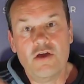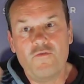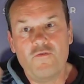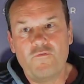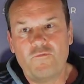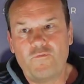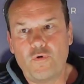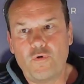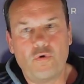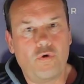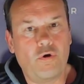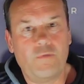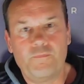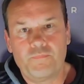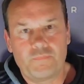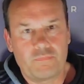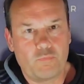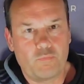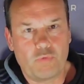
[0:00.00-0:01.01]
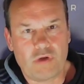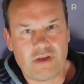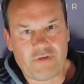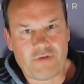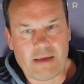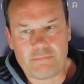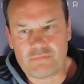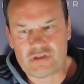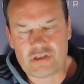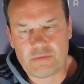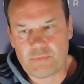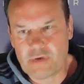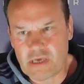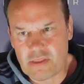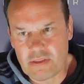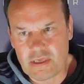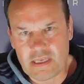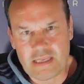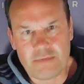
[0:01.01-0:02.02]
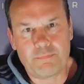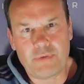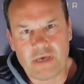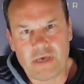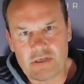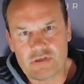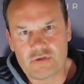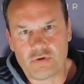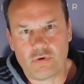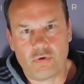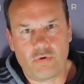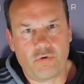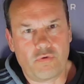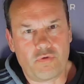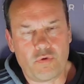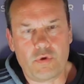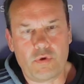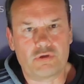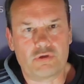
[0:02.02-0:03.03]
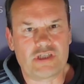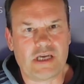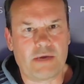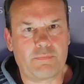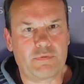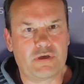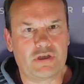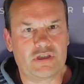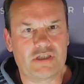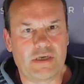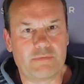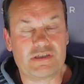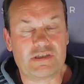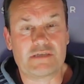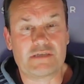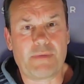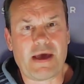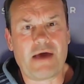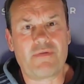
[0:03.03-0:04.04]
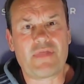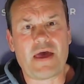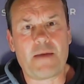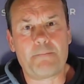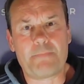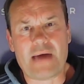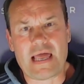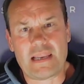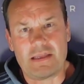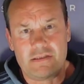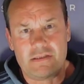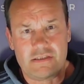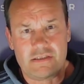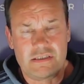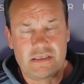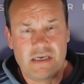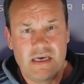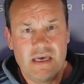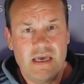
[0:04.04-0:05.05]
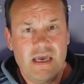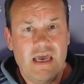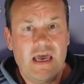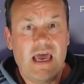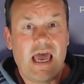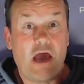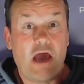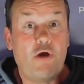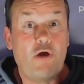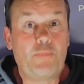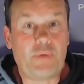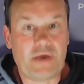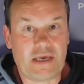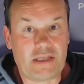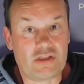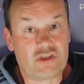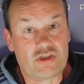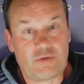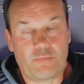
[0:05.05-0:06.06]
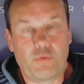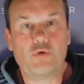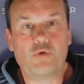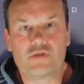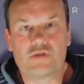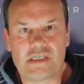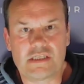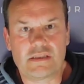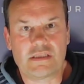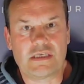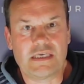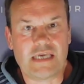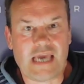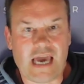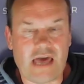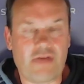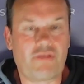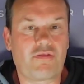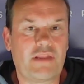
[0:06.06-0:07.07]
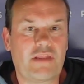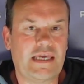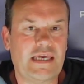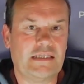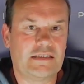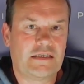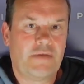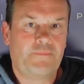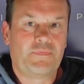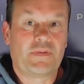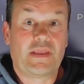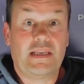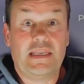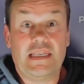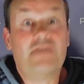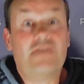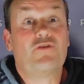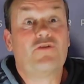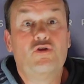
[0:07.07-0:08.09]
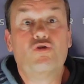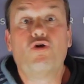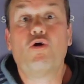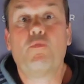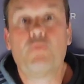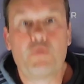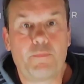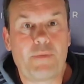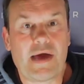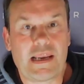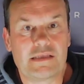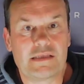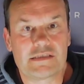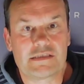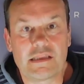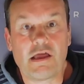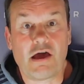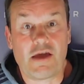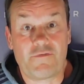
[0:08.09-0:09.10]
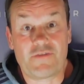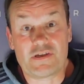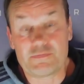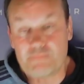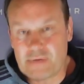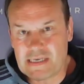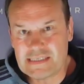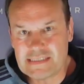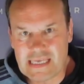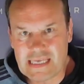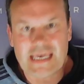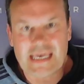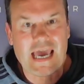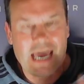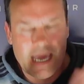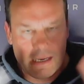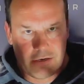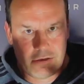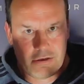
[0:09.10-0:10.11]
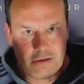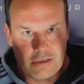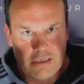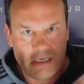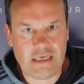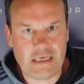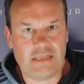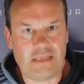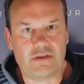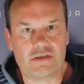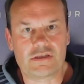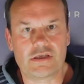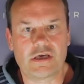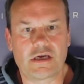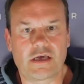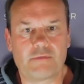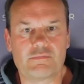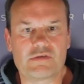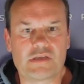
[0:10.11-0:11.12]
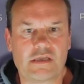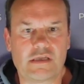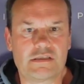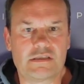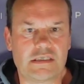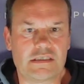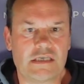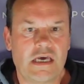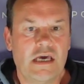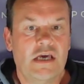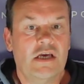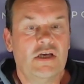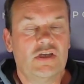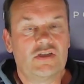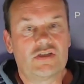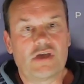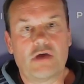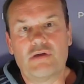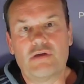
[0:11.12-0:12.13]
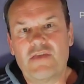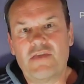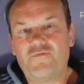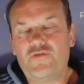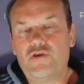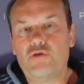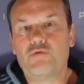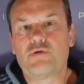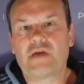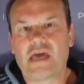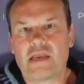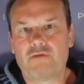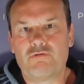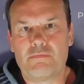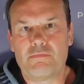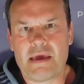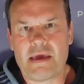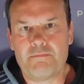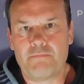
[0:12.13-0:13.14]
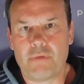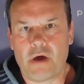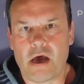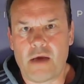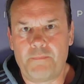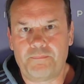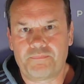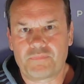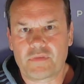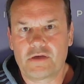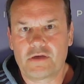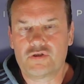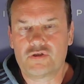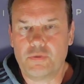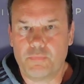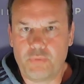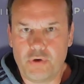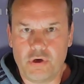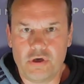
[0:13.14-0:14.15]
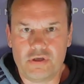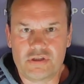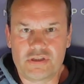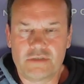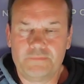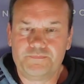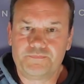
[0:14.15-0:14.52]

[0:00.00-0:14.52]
for whatever happens to be the Olympics or the World Championships. It's about that balance, helping and supporting the athlete live a normal, balanced life as best they can in the circumstances. So if you can remember to put